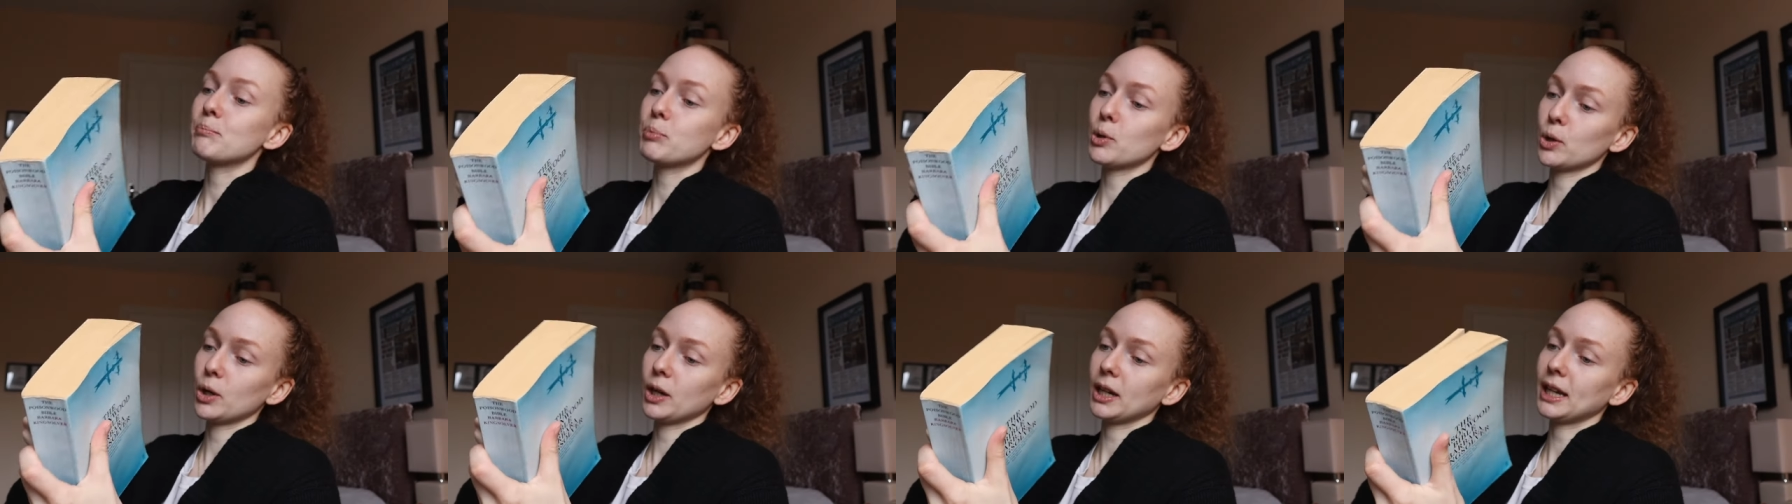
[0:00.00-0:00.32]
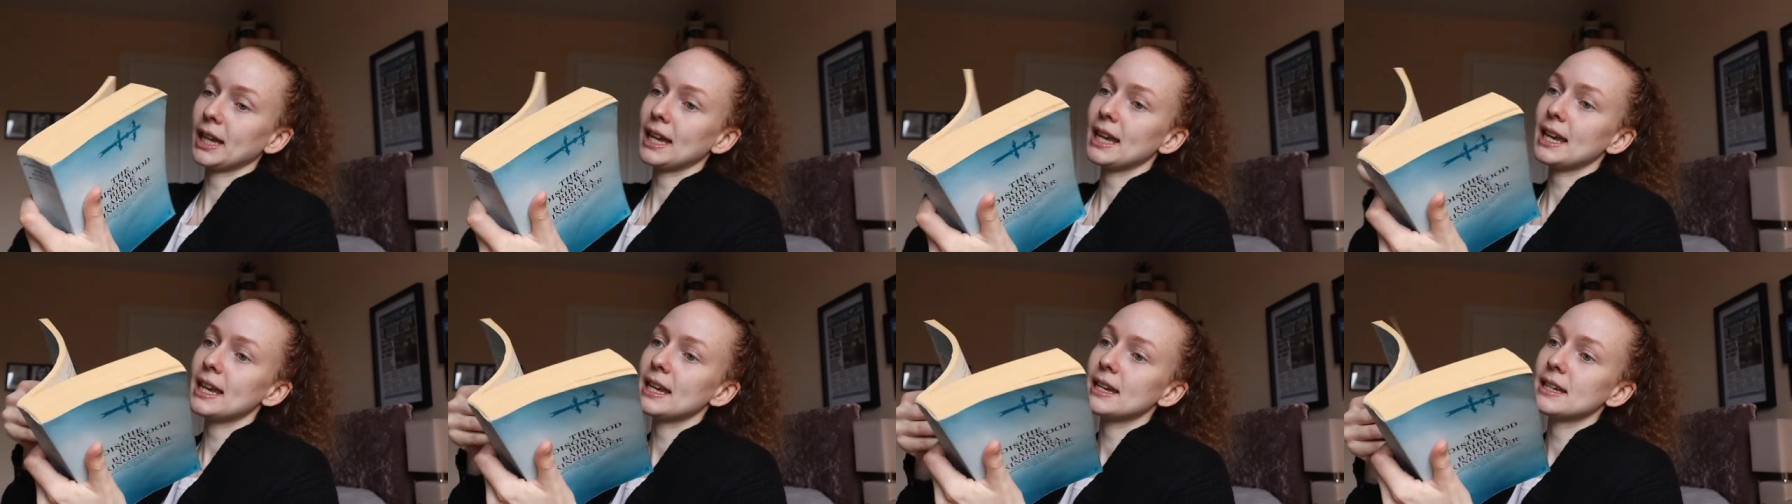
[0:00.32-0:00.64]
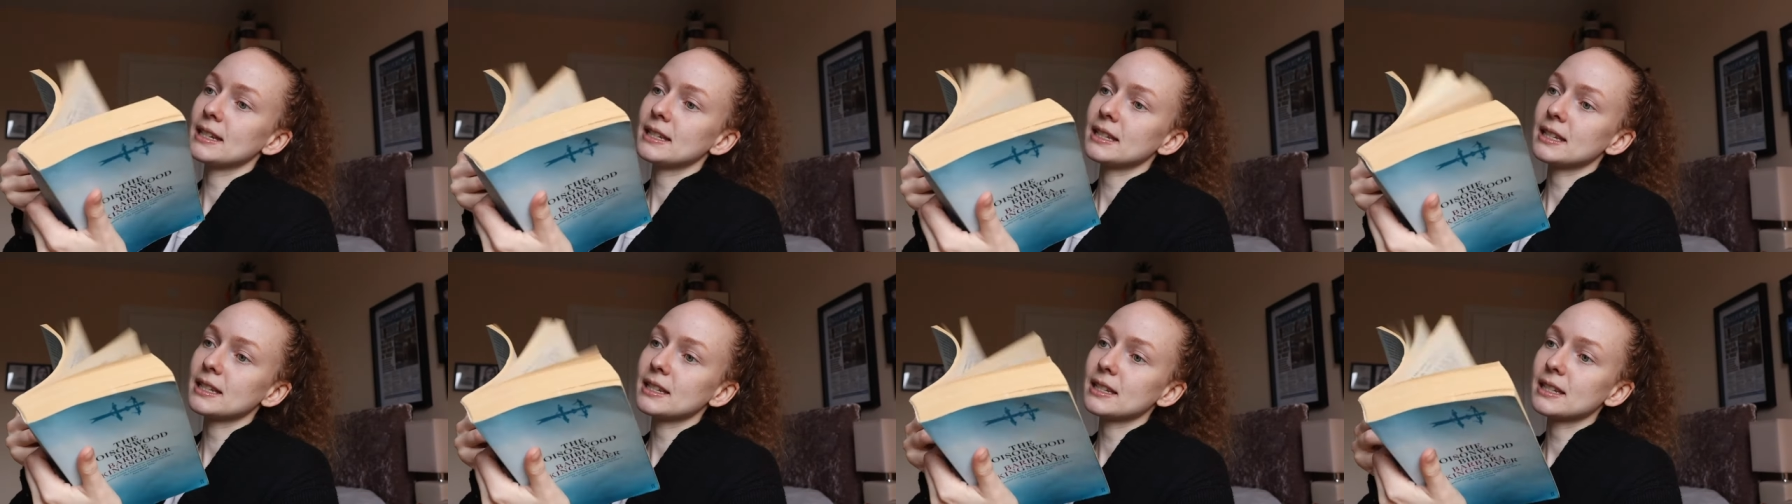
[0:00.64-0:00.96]
book
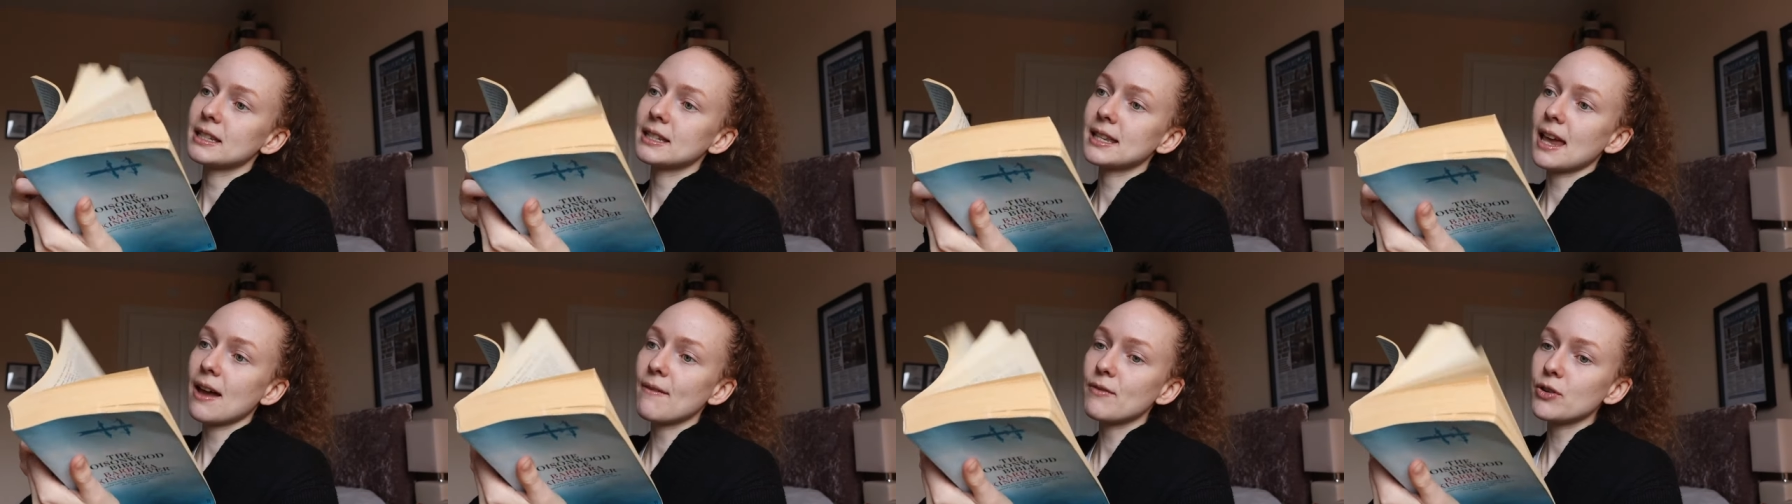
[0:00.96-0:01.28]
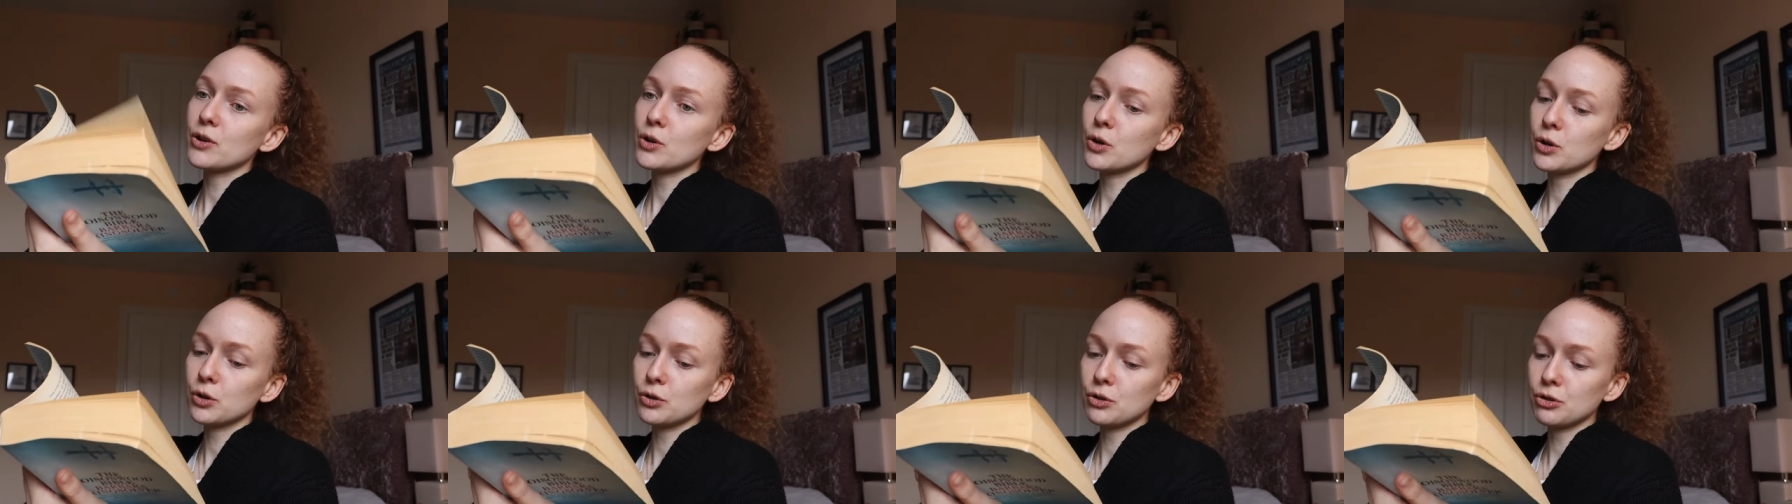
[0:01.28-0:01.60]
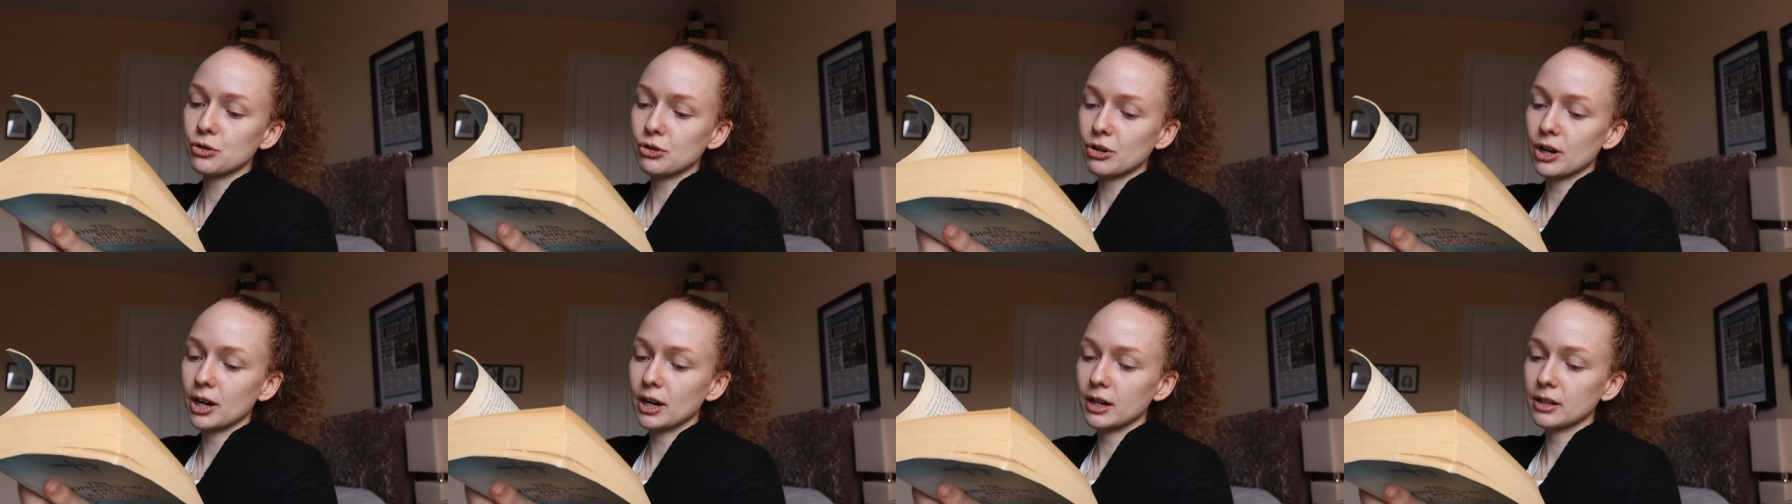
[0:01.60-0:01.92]
is seven
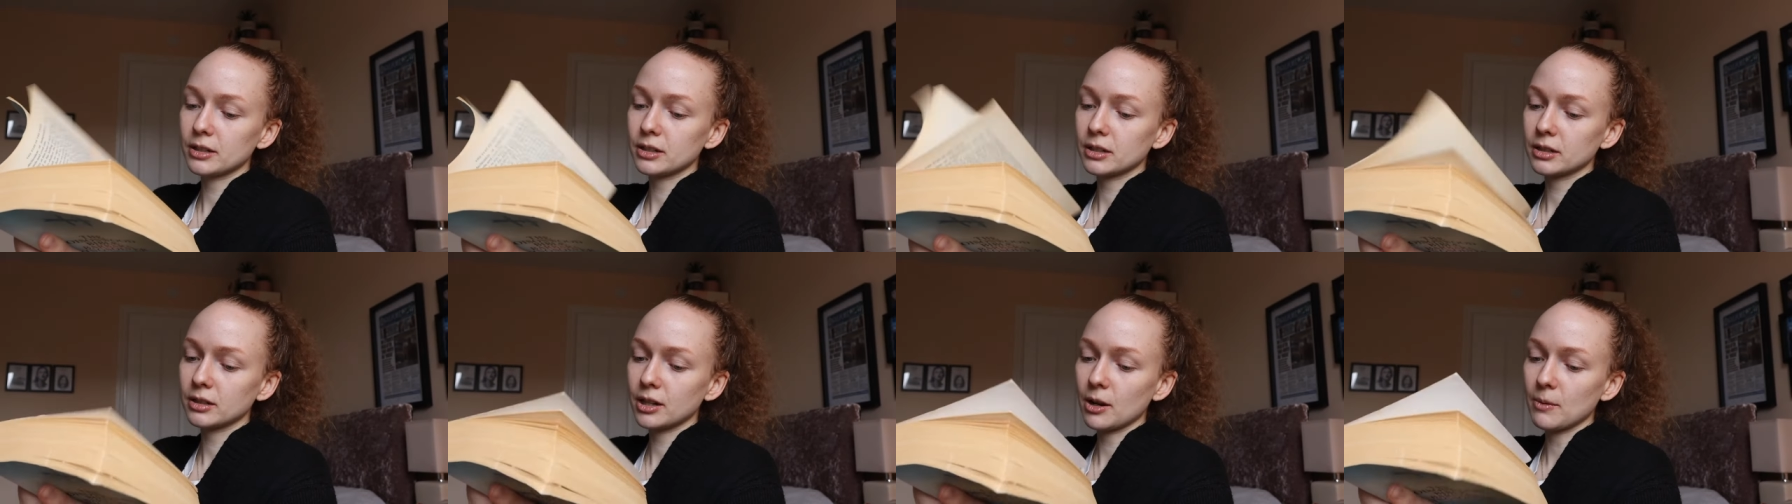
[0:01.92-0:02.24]
hundred,